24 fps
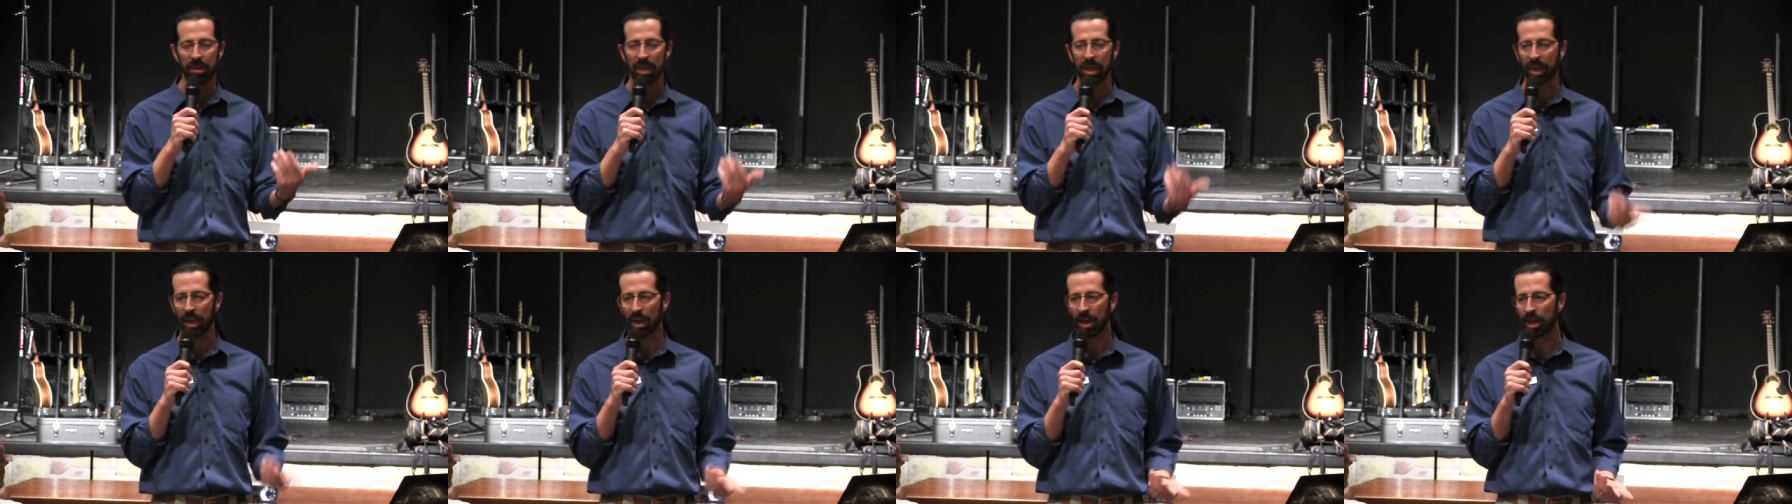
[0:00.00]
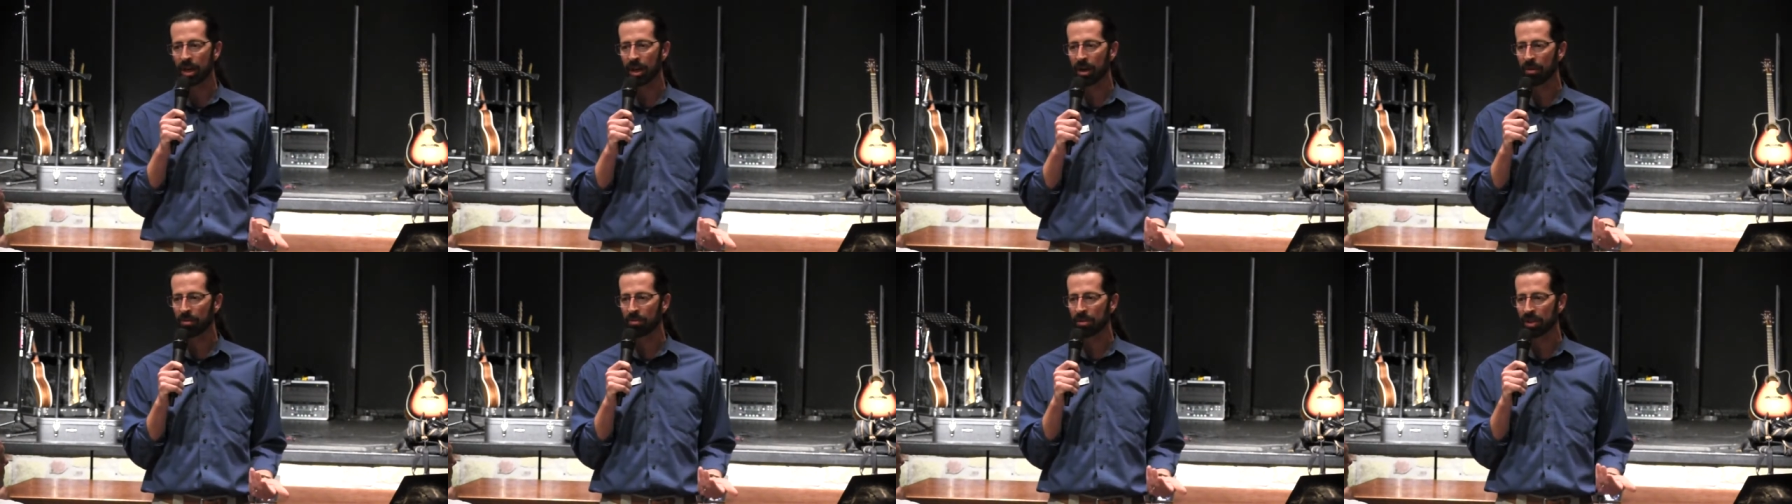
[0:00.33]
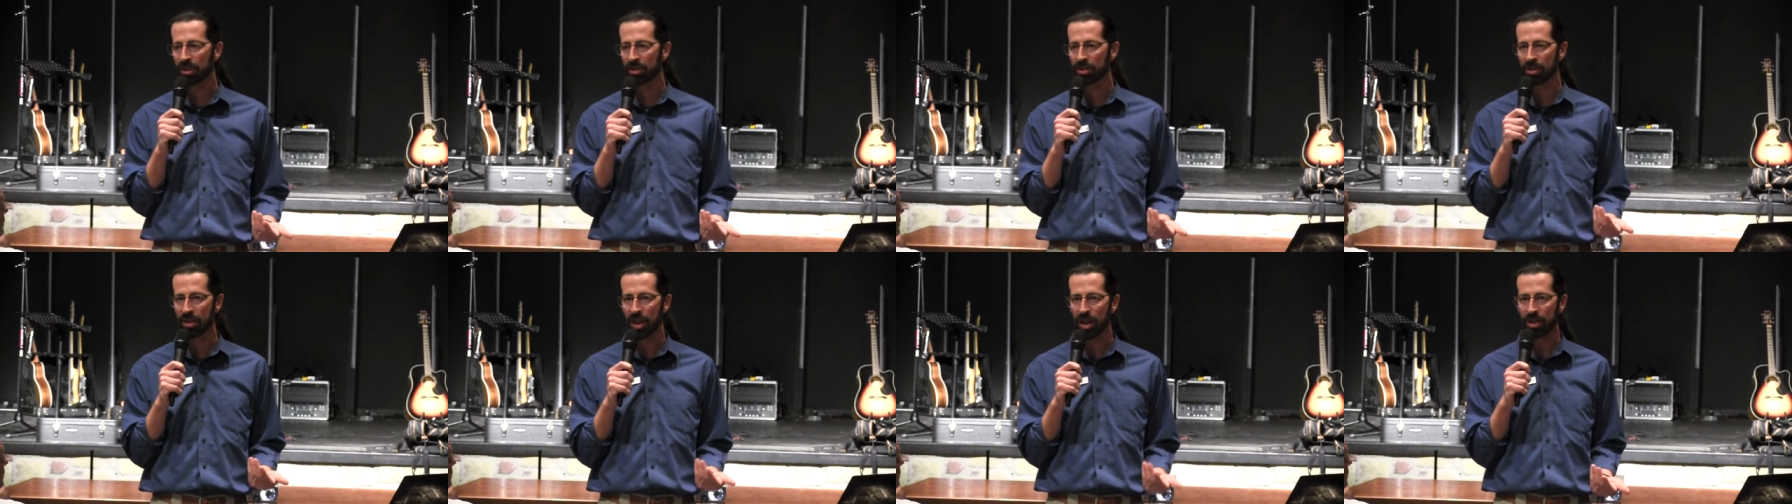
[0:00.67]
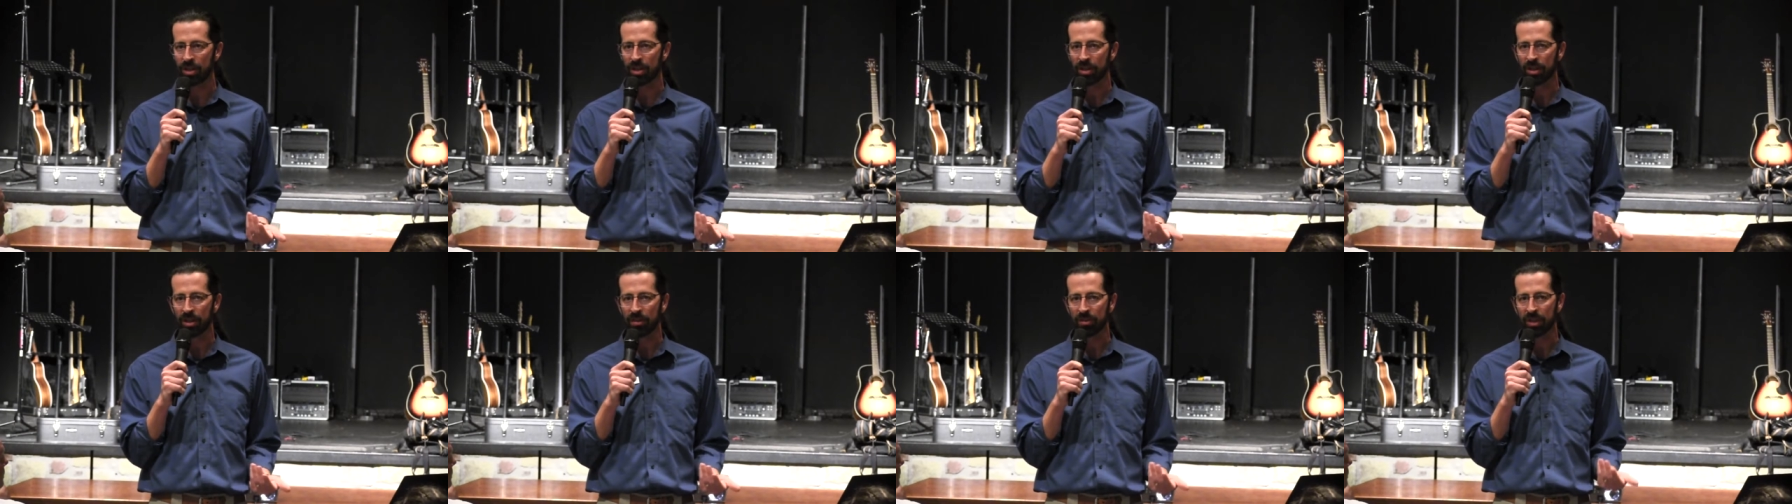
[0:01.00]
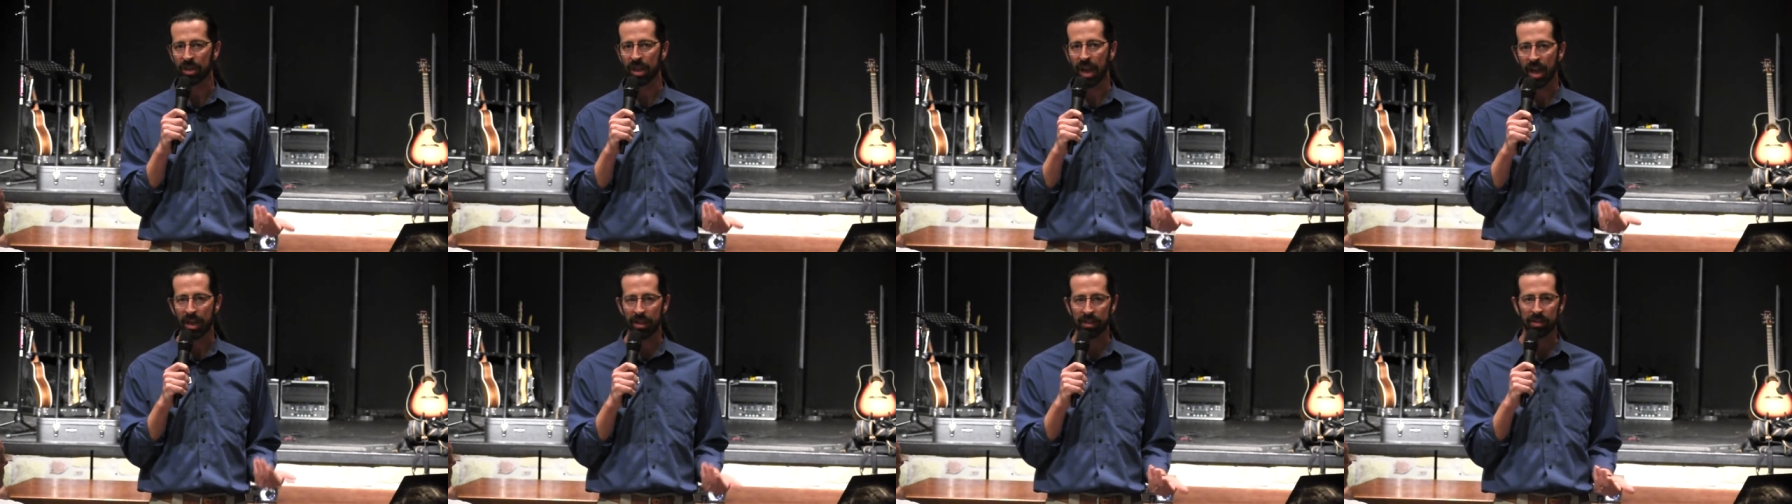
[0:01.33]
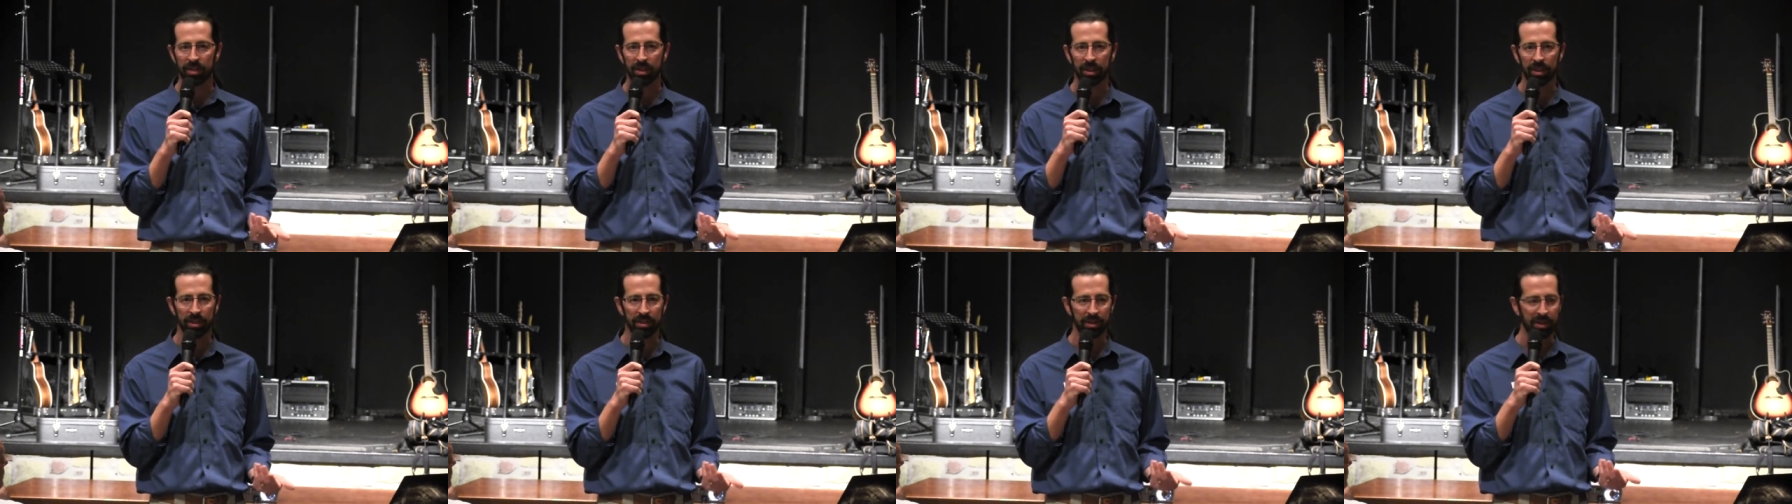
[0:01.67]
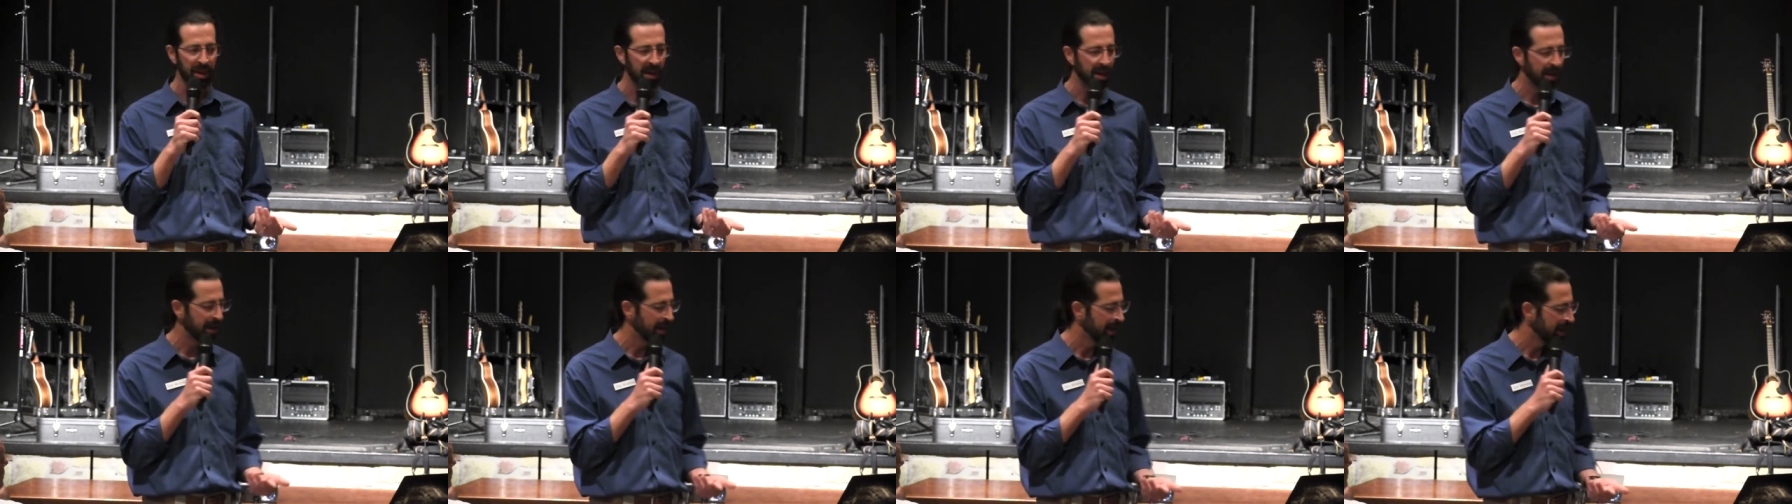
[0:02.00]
become? This nation of Texas